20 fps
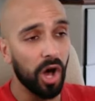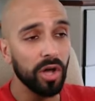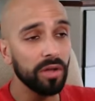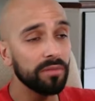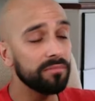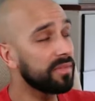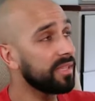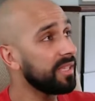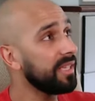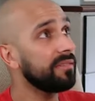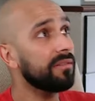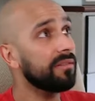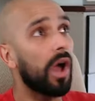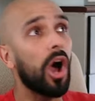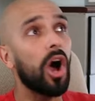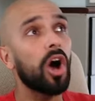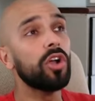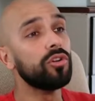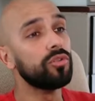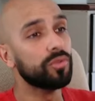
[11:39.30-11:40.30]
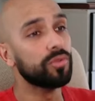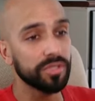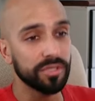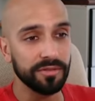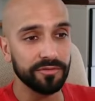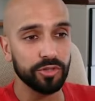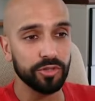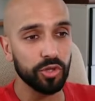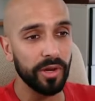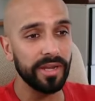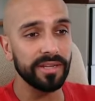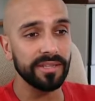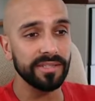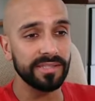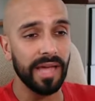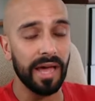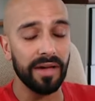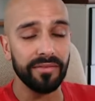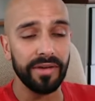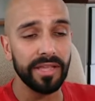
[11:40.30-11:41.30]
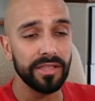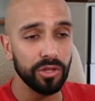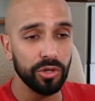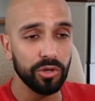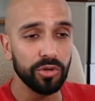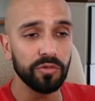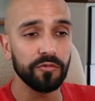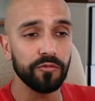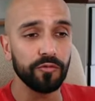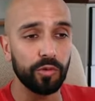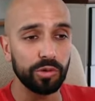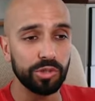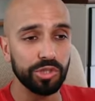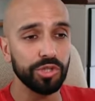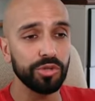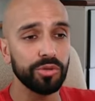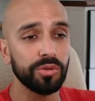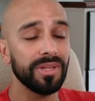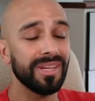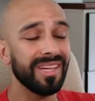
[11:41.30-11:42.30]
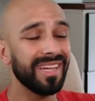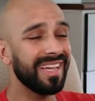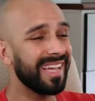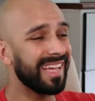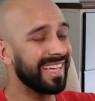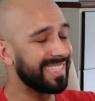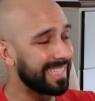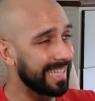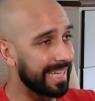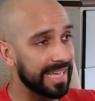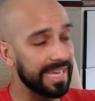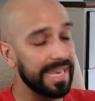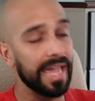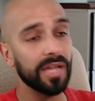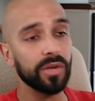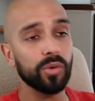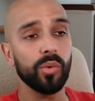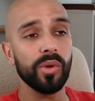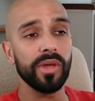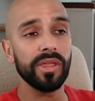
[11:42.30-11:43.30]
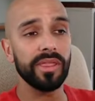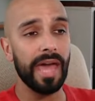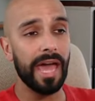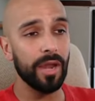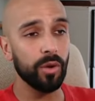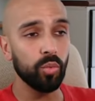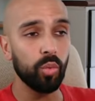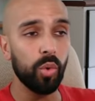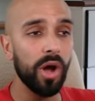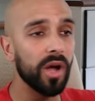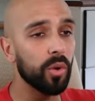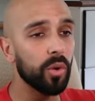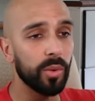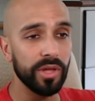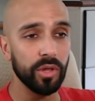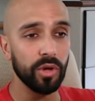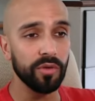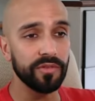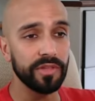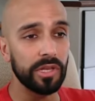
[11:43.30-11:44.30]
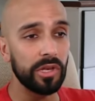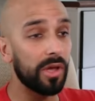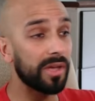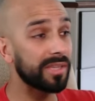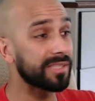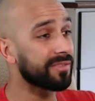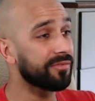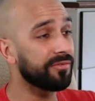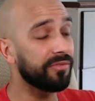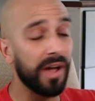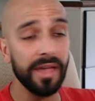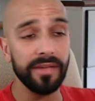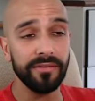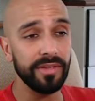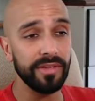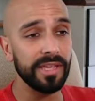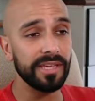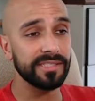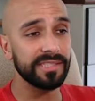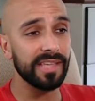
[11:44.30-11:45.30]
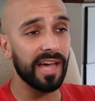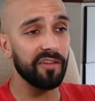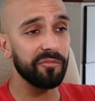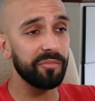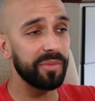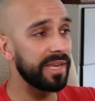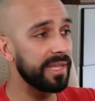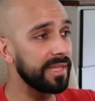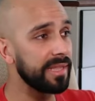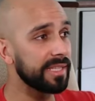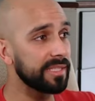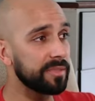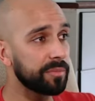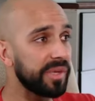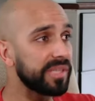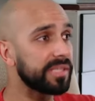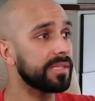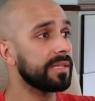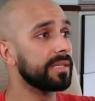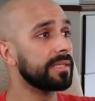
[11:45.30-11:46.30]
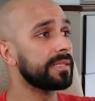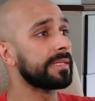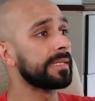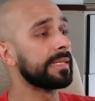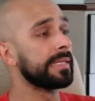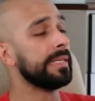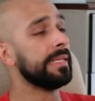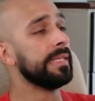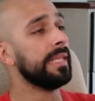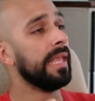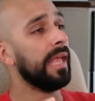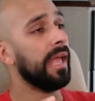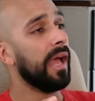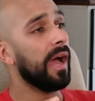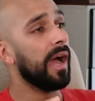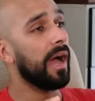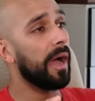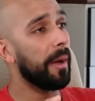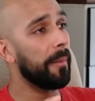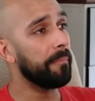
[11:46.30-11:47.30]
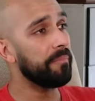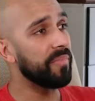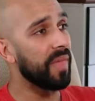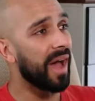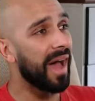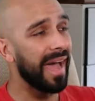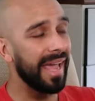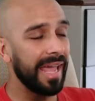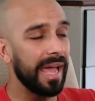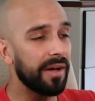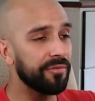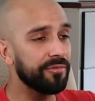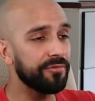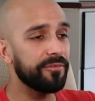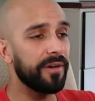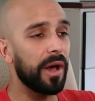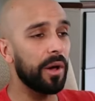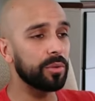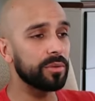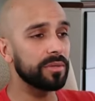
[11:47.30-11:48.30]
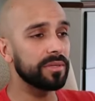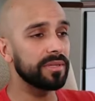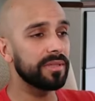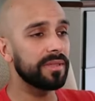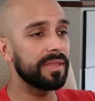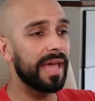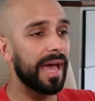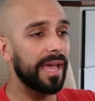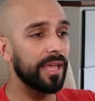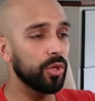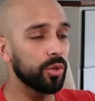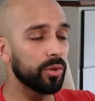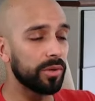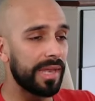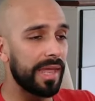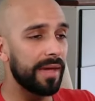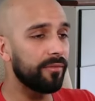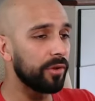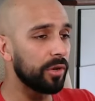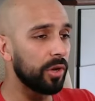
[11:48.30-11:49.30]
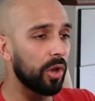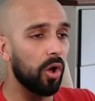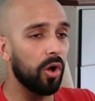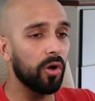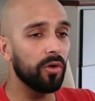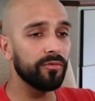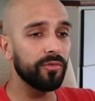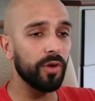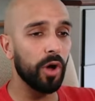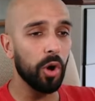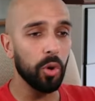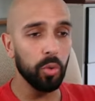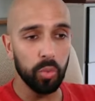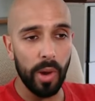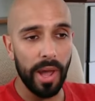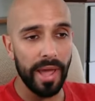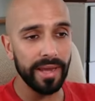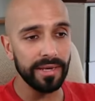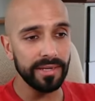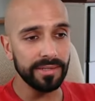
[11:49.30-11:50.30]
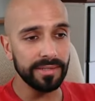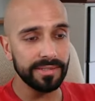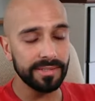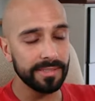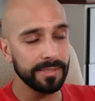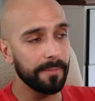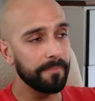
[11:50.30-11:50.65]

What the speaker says: the hundreds of traders that I've had the good fortune to connect with and work with over the last 5 years that I've been in this business, I have found that your level of awareness